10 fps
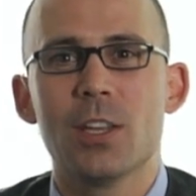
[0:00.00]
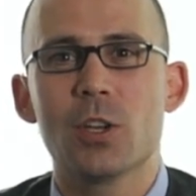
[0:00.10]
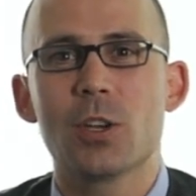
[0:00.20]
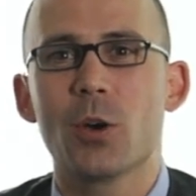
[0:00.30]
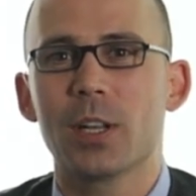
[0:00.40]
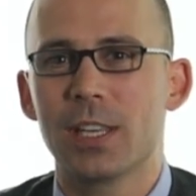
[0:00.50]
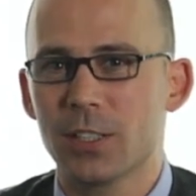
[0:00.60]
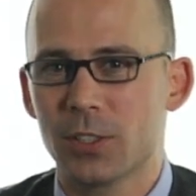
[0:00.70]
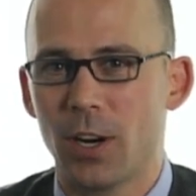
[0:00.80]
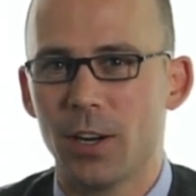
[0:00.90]
you can go to
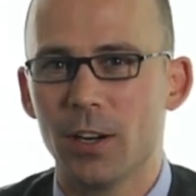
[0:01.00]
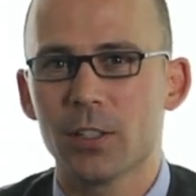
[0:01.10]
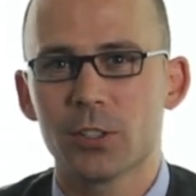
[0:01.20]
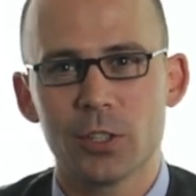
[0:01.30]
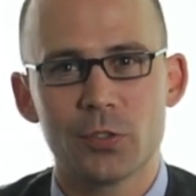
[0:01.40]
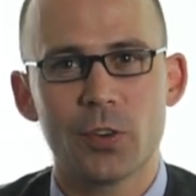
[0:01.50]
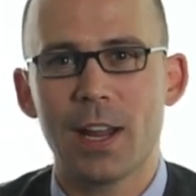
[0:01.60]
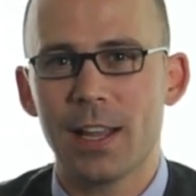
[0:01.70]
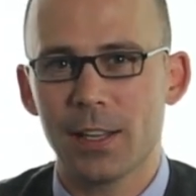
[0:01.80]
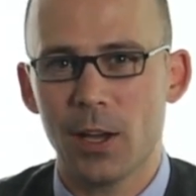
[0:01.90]
Kickstarter, search for
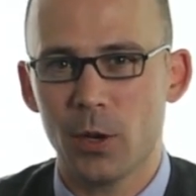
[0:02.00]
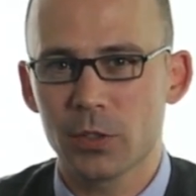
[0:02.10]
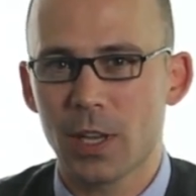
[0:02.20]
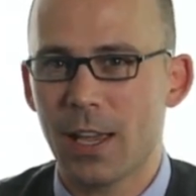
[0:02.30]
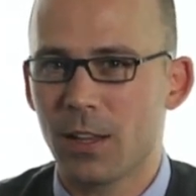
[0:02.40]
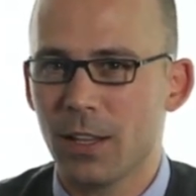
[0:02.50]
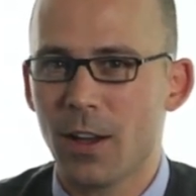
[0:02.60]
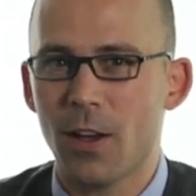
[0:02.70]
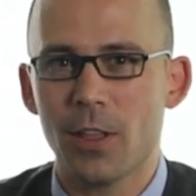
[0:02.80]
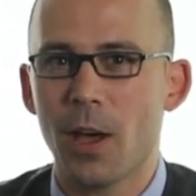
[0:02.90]
Helios, and click
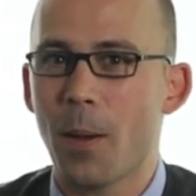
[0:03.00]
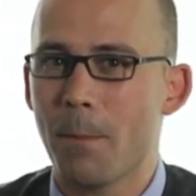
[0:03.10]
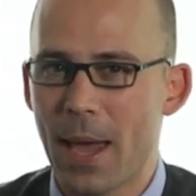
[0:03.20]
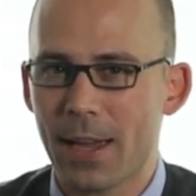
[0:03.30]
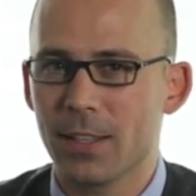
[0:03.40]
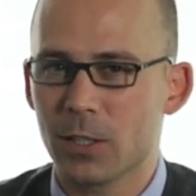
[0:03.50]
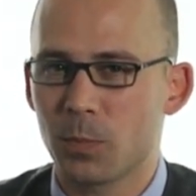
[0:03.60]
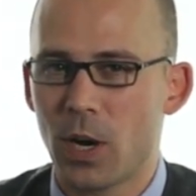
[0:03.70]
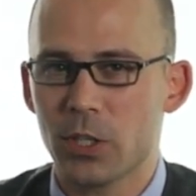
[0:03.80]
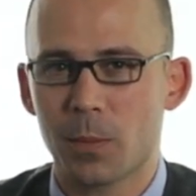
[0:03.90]
on the Back This
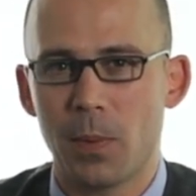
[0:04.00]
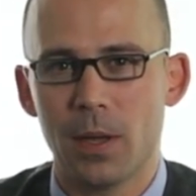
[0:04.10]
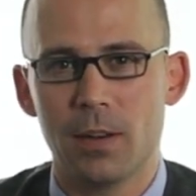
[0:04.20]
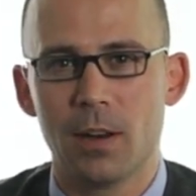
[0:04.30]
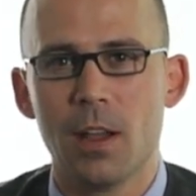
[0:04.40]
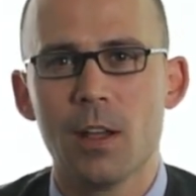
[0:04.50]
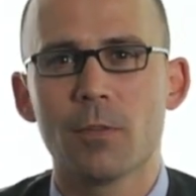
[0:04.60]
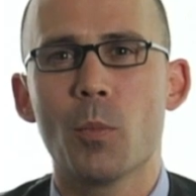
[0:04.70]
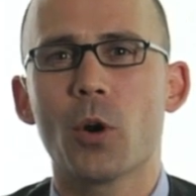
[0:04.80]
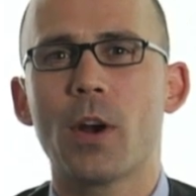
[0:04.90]
Project button.
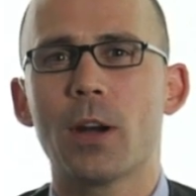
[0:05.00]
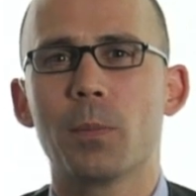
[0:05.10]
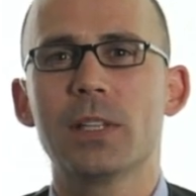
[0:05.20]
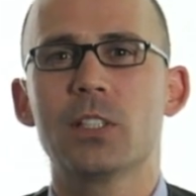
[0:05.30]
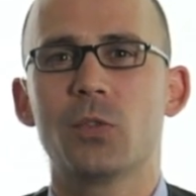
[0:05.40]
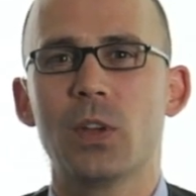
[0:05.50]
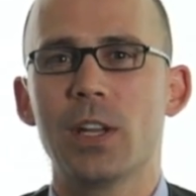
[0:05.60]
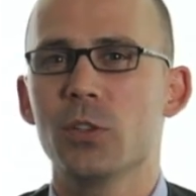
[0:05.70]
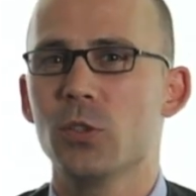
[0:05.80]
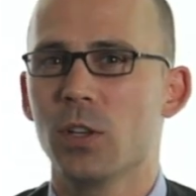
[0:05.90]
For more Crowded Places
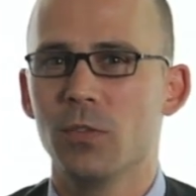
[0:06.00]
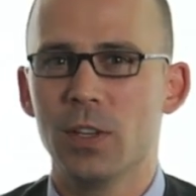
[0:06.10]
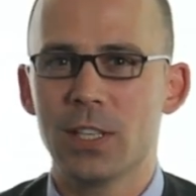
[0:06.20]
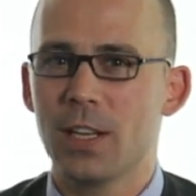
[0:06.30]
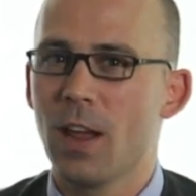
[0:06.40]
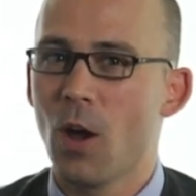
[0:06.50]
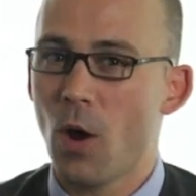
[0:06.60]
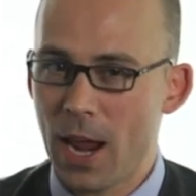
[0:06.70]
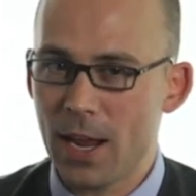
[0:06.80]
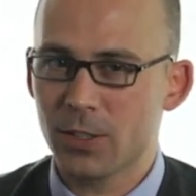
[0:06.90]
videos, you can visit
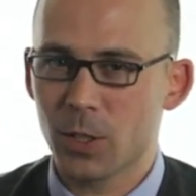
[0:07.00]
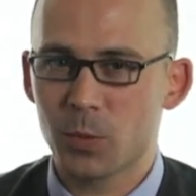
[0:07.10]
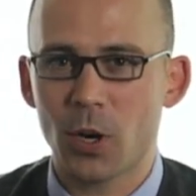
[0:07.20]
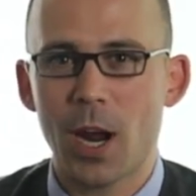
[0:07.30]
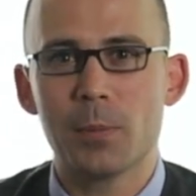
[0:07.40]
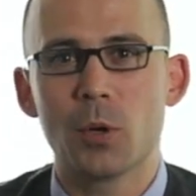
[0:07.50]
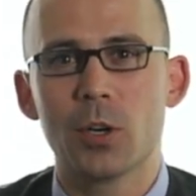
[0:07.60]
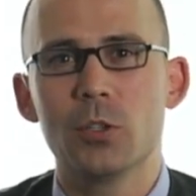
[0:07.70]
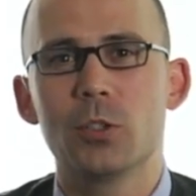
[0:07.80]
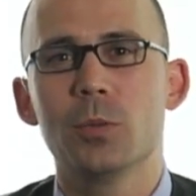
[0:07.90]
and subscribe to
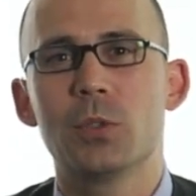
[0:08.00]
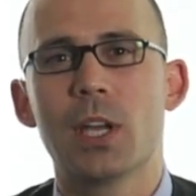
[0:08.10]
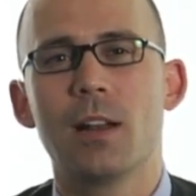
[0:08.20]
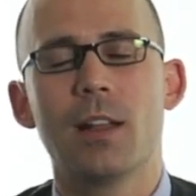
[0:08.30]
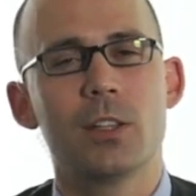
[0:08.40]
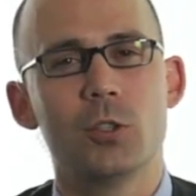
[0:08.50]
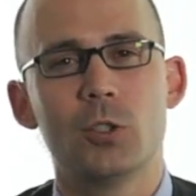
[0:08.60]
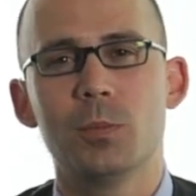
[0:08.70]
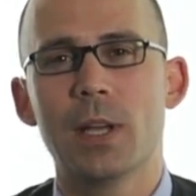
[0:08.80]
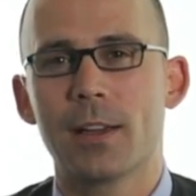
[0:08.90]
our YouTube channel at
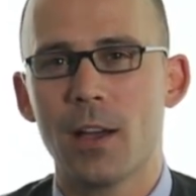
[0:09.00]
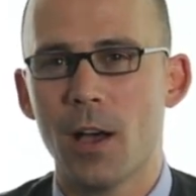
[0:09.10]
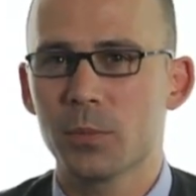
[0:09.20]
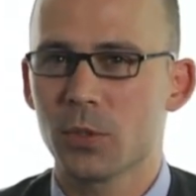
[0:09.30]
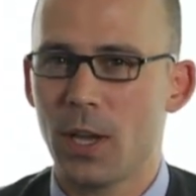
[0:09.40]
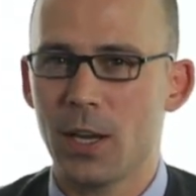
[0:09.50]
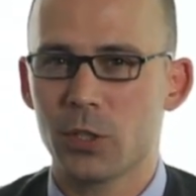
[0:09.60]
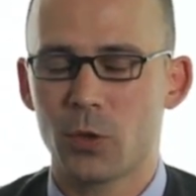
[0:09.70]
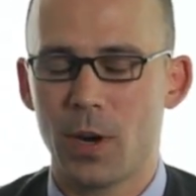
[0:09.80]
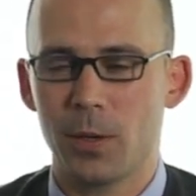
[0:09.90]
youtube.com
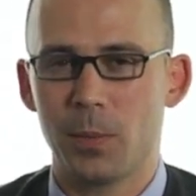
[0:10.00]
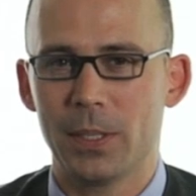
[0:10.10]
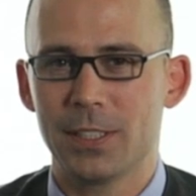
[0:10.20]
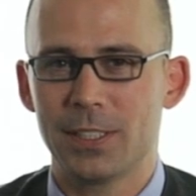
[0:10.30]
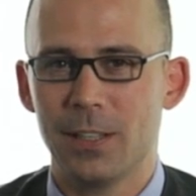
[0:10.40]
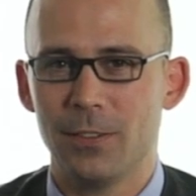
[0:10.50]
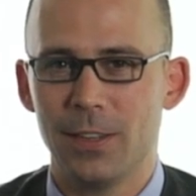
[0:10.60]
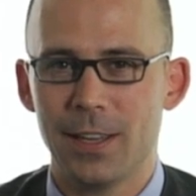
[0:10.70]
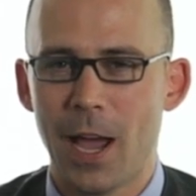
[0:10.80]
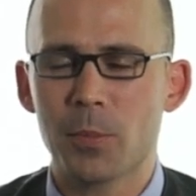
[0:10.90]
slash
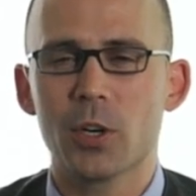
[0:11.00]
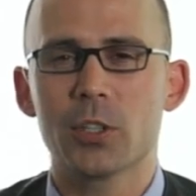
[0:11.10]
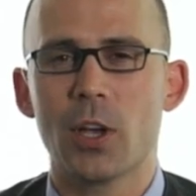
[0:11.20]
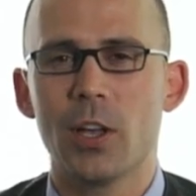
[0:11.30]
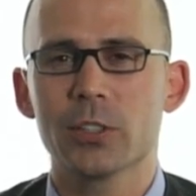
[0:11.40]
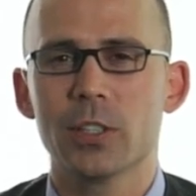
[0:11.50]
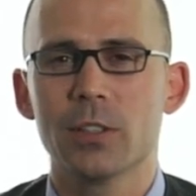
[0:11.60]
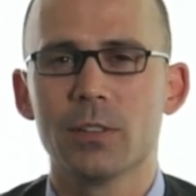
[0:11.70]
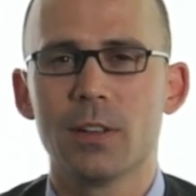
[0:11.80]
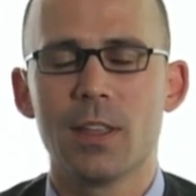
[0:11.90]
crowdedplacestv. I'm Curtis
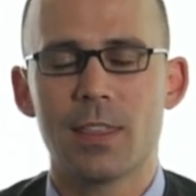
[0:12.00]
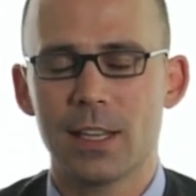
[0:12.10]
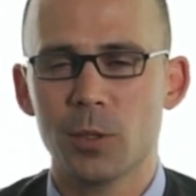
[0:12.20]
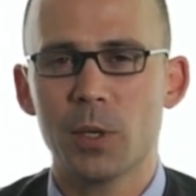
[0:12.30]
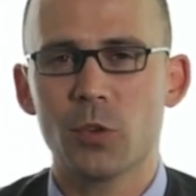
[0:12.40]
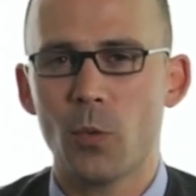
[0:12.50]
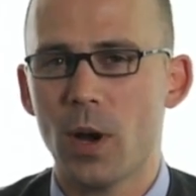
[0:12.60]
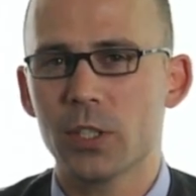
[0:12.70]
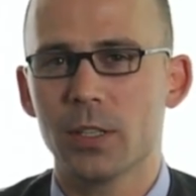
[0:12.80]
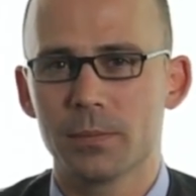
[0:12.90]
Hollister. Thanks so much for
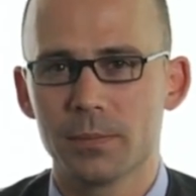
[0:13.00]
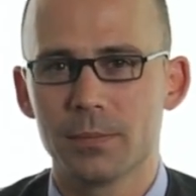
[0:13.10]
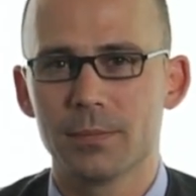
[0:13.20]
watching.